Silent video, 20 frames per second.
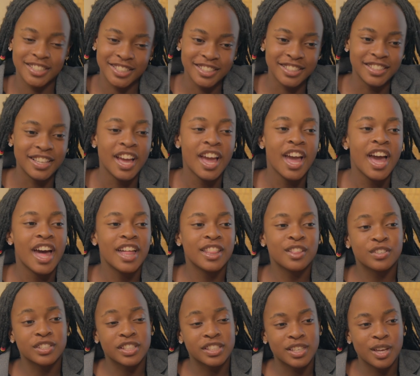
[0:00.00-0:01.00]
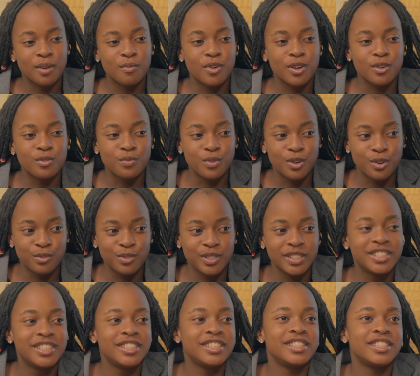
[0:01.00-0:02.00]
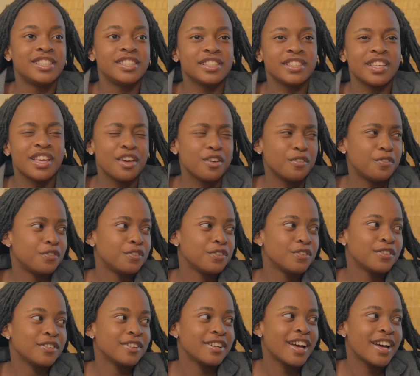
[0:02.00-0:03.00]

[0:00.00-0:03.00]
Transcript: G, and there was a time when we reached F.